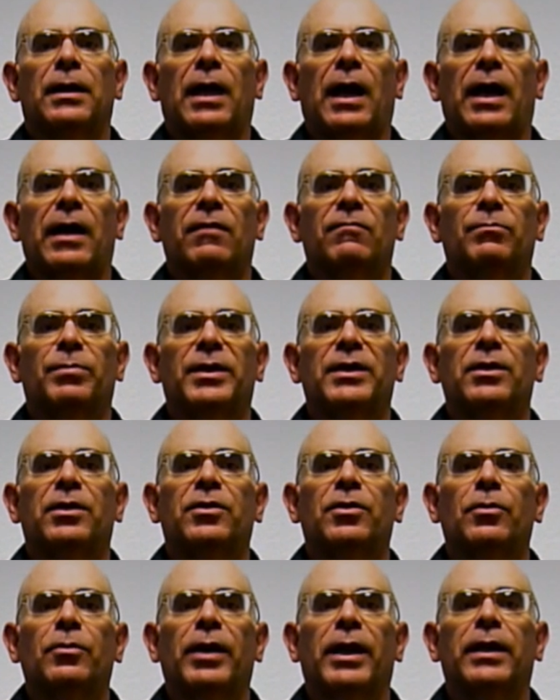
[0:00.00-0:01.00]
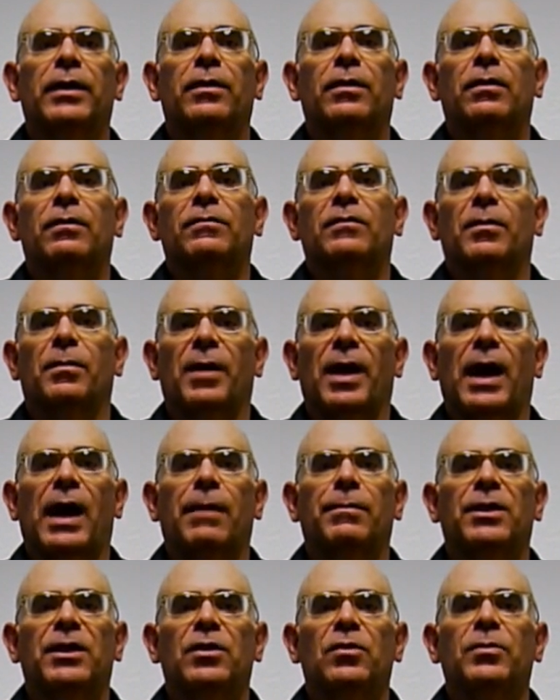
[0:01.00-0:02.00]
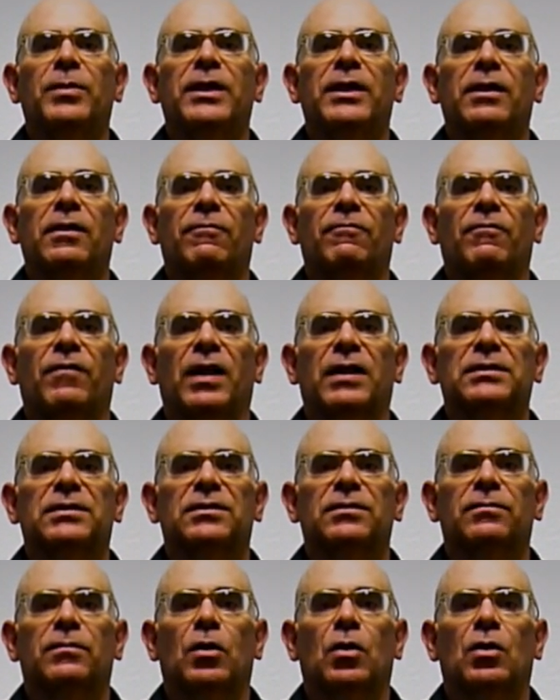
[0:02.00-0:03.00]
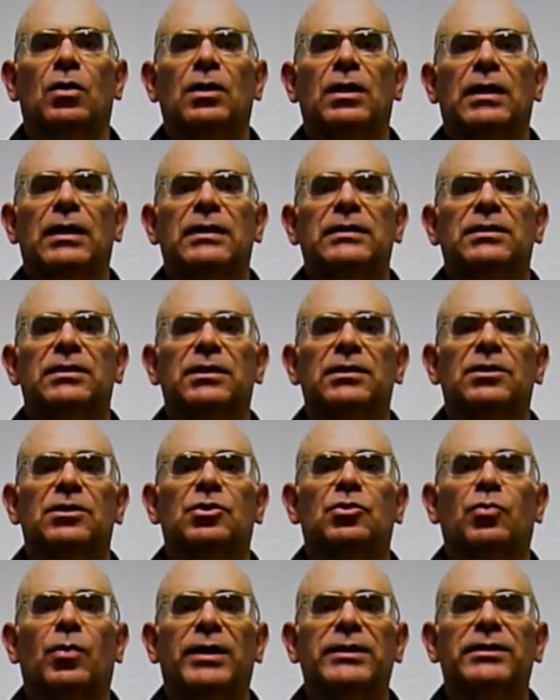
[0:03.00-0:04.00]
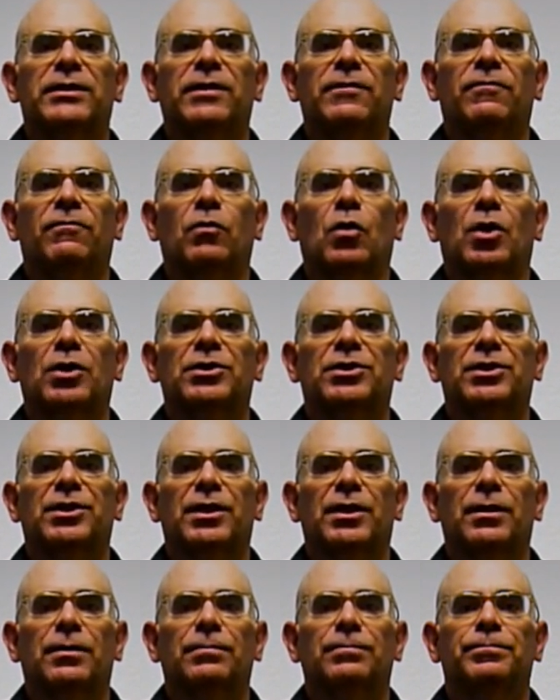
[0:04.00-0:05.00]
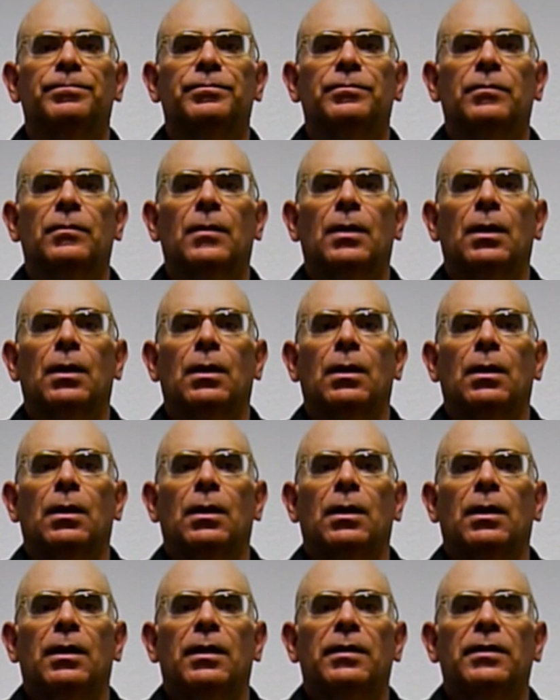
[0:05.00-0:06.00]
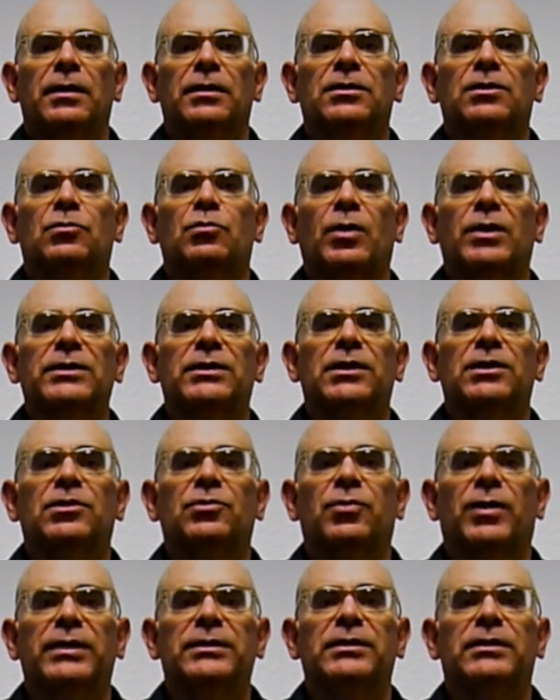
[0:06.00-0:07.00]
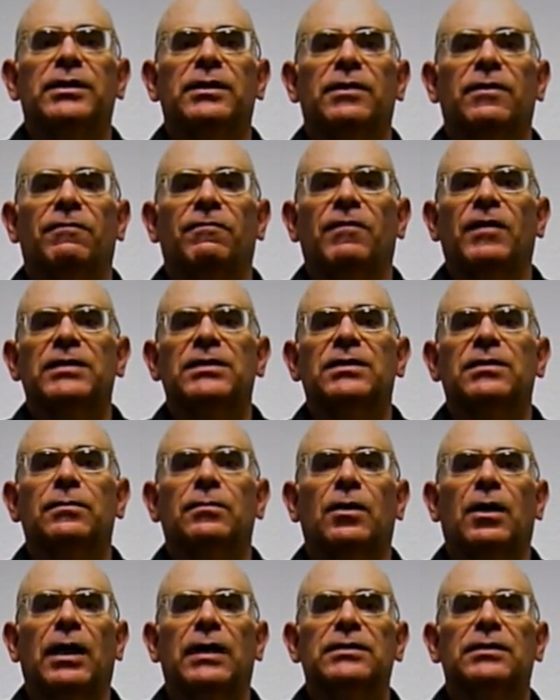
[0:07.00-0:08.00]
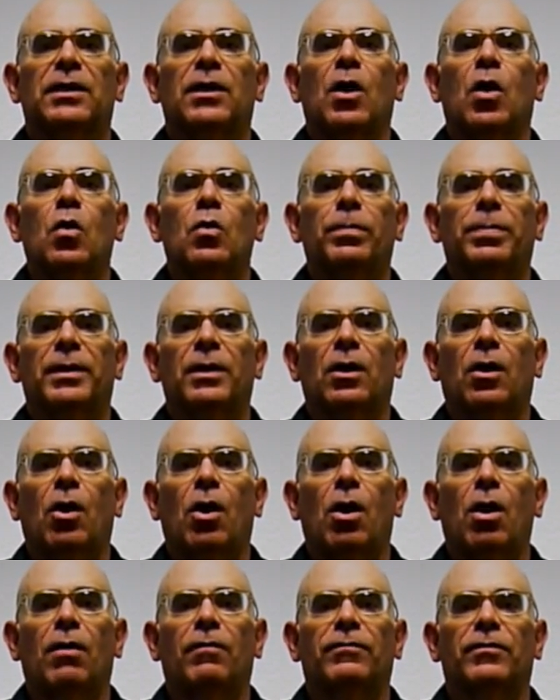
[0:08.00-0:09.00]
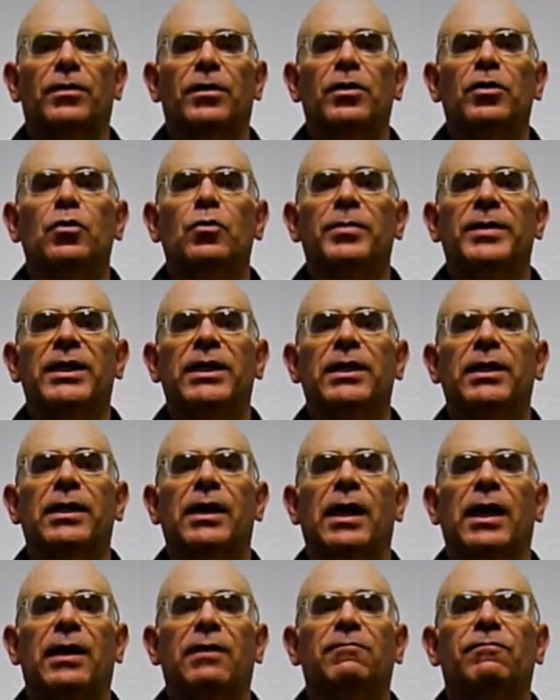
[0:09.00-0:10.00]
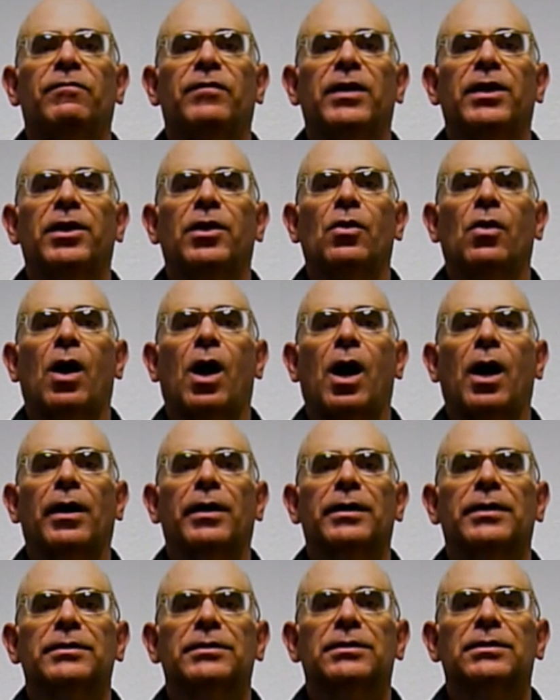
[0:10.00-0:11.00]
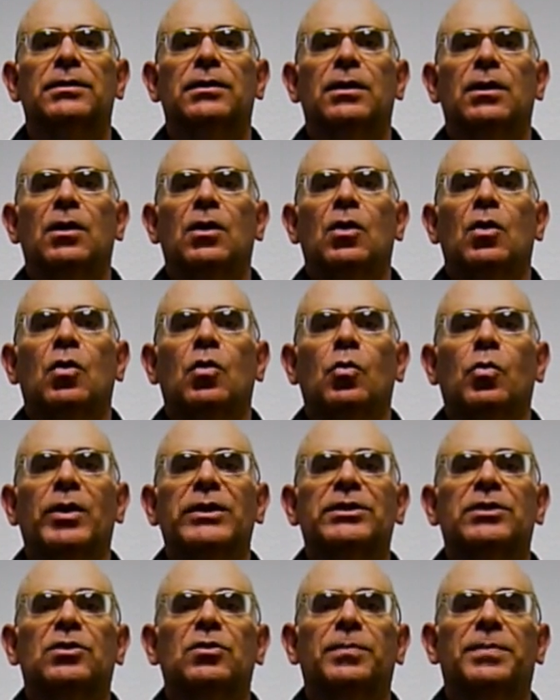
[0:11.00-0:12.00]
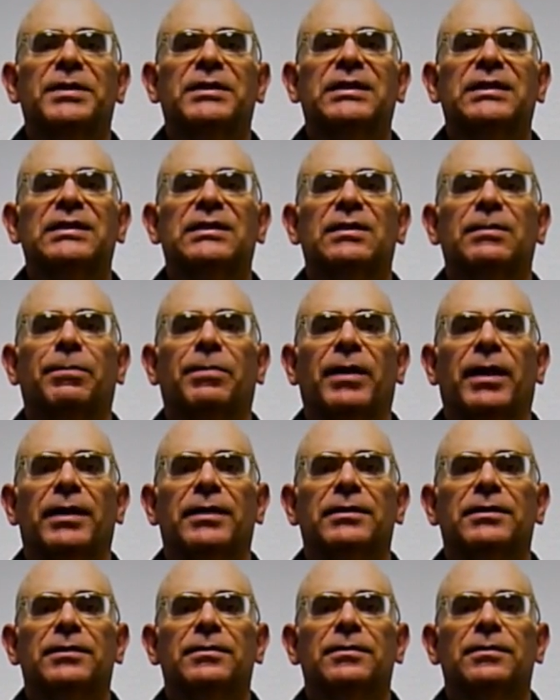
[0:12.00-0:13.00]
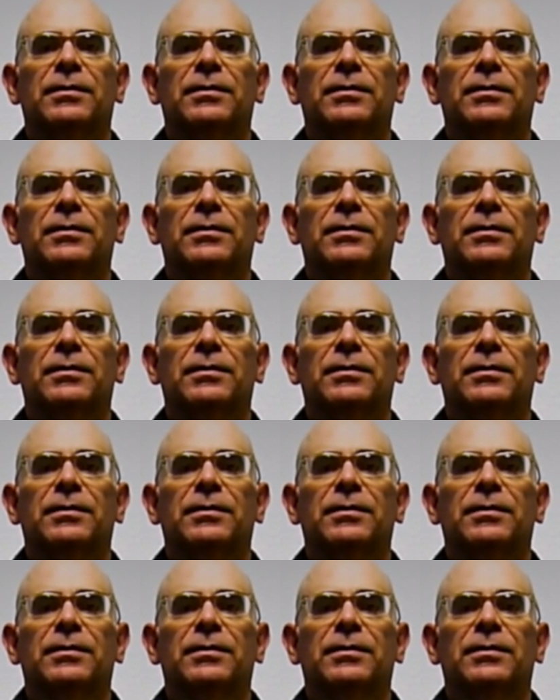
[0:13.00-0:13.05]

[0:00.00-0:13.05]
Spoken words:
I have been curator of the Miami New Media Festival since 2014. This 2020, the festival has an open call for new media and video artists who wish to participate.